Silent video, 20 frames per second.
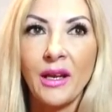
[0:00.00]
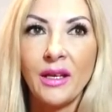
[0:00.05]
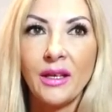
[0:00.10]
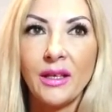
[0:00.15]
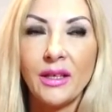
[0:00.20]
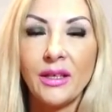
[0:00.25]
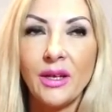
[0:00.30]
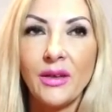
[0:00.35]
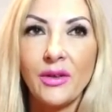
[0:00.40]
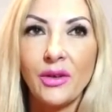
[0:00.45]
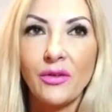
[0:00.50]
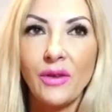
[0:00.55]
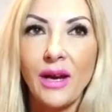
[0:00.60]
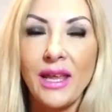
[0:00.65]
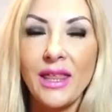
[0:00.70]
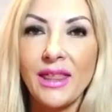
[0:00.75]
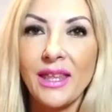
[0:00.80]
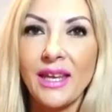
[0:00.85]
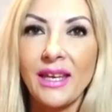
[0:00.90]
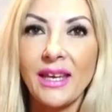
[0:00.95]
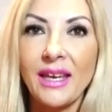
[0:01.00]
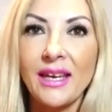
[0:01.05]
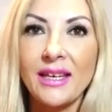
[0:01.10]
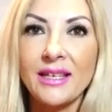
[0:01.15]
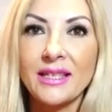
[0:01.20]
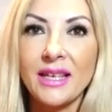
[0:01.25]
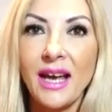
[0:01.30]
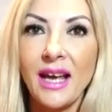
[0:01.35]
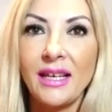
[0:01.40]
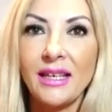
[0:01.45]
you know, the great thing
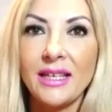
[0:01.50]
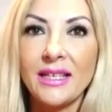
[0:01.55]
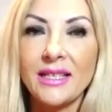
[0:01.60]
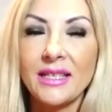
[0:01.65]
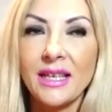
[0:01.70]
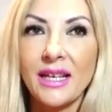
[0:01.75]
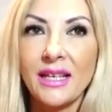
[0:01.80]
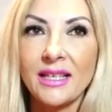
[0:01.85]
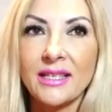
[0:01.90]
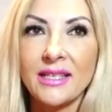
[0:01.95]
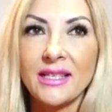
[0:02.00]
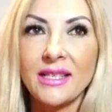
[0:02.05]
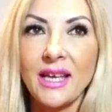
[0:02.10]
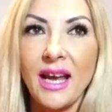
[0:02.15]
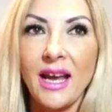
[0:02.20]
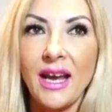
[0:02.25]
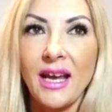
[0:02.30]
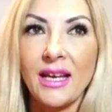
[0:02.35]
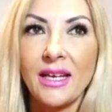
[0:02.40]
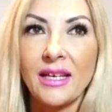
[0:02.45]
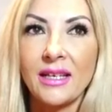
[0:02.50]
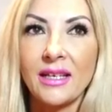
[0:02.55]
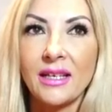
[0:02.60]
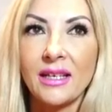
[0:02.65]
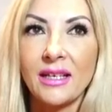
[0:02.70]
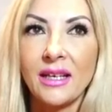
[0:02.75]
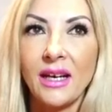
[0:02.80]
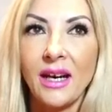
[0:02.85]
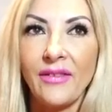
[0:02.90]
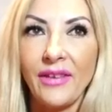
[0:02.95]
is that at least I can say
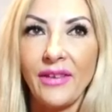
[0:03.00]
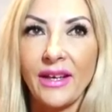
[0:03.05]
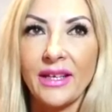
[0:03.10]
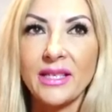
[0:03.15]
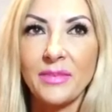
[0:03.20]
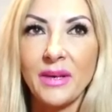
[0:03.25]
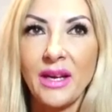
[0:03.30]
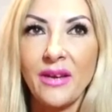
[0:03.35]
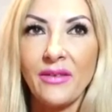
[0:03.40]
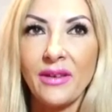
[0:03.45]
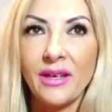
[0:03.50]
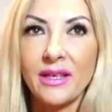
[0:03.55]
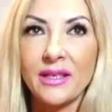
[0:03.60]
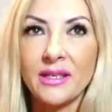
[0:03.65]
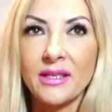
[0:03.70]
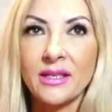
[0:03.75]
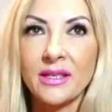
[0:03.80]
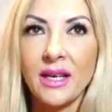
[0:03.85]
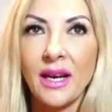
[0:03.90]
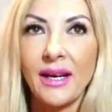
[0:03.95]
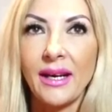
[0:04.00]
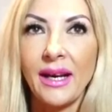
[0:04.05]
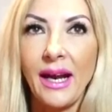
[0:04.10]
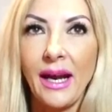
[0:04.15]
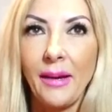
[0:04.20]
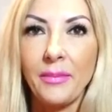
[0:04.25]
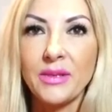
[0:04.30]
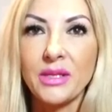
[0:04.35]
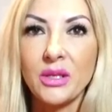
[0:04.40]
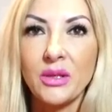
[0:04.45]
I've experienced an
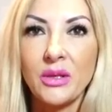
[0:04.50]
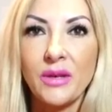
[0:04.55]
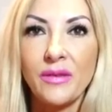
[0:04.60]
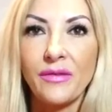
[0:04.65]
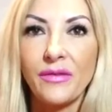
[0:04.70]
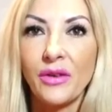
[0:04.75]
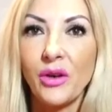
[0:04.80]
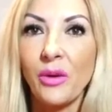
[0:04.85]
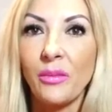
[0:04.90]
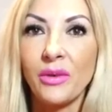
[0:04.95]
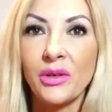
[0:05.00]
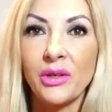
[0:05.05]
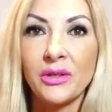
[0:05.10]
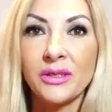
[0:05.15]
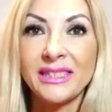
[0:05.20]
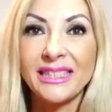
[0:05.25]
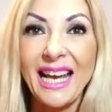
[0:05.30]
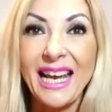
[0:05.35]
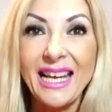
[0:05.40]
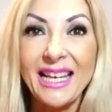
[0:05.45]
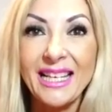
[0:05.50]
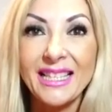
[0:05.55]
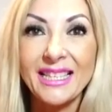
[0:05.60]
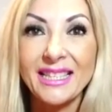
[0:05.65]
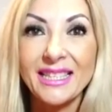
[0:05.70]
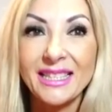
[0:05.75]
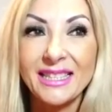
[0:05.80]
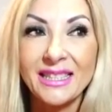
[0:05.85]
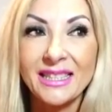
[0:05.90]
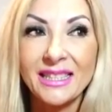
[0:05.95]
absolutely phenomenal date.
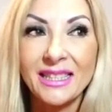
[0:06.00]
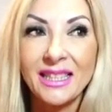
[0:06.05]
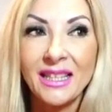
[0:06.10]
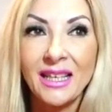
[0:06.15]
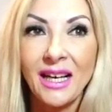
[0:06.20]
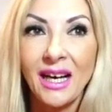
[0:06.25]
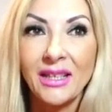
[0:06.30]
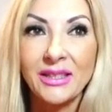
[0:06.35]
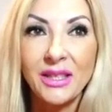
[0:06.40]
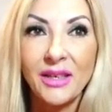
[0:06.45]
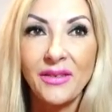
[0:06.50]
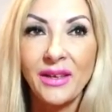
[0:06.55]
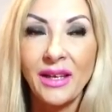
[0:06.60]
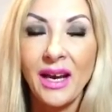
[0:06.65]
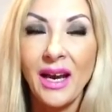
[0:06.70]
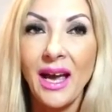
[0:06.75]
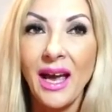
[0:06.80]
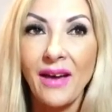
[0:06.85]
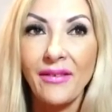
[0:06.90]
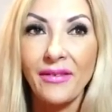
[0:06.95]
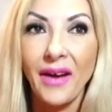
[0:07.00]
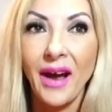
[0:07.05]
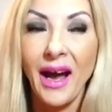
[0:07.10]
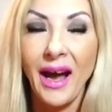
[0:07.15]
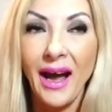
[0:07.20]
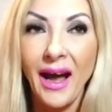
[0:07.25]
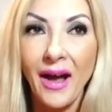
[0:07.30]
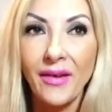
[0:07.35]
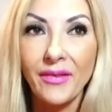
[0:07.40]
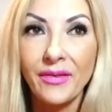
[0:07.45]
I don't think I ever
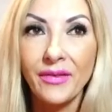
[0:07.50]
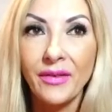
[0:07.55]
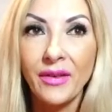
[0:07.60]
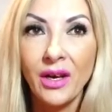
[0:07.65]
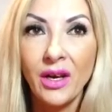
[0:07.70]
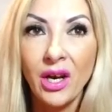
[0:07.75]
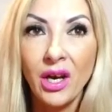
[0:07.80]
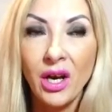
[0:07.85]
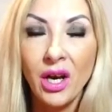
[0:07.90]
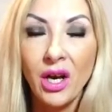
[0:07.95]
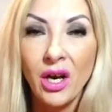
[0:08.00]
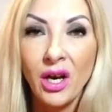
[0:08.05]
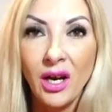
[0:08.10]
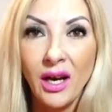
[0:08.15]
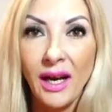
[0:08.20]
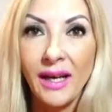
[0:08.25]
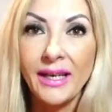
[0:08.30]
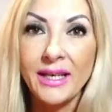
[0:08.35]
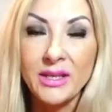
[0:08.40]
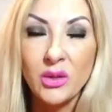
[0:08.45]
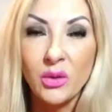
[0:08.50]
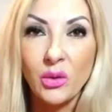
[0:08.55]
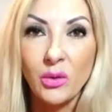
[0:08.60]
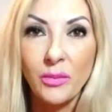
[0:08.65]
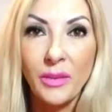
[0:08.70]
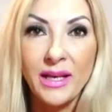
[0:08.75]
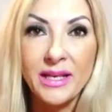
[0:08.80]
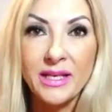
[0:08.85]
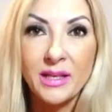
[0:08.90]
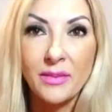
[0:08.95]
have. And it's
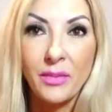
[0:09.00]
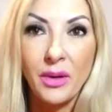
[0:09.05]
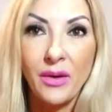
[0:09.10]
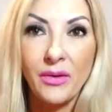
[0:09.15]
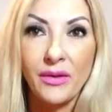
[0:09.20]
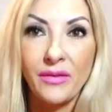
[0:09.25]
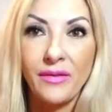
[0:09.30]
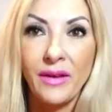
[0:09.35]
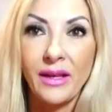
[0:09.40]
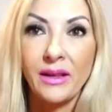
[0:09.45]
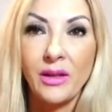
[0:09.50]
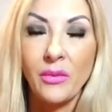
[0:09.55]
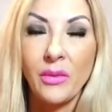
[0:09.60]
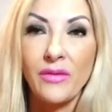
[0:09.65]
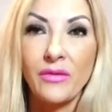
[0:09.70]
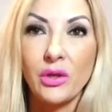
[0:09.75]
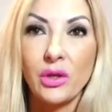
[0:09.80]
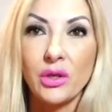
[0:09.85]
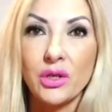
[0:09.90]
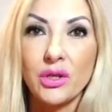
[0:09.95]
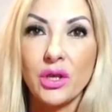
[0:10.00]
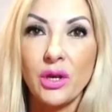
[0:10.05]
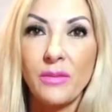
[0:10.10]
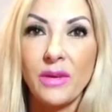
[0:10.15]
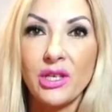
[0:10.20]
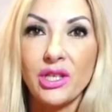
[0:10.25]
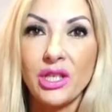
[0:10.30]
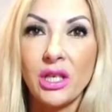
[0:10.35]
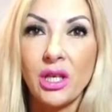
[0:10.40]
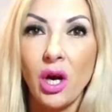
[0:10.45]
all based upon the fact that we've got so
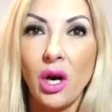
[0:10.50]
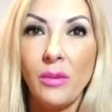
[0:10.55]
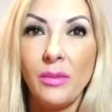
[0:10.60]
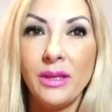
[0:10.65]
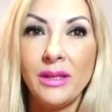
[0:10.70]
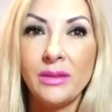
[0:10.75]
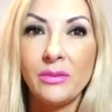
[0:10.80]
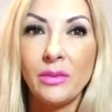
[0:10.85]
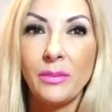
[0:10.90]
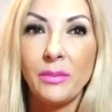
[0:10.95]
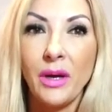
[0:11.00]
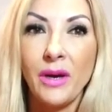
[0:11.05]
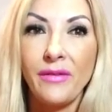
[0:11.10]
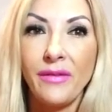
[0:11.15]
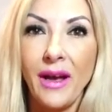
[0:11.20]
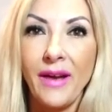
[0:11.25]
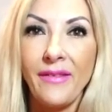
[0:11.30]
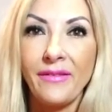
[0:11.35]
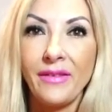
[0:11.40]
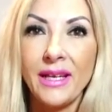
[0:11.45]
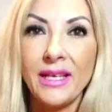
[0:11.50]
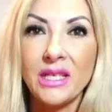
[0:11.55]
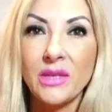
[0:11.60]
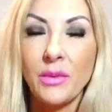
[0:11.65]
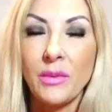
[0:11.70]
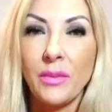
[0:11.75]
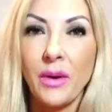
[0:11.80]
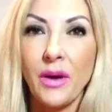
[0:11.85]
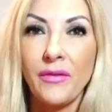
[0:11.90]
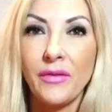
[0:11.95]
much in common. We're both athletes,
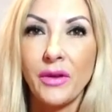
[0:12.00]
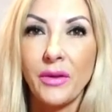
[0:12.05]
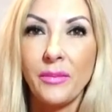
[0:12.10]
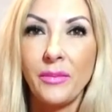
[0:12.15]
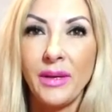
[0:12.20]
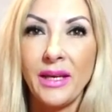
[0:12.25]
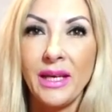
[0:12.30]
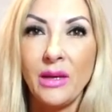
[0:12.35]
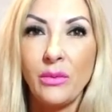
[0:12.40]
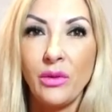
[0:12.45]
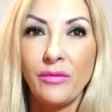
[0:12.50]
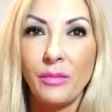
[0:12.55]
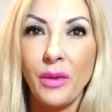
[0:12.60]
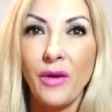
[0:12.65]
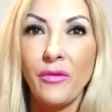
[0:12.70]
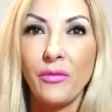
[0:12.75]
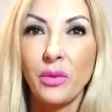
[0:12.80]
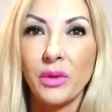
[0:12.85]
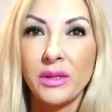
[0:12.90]
we both compete, we've both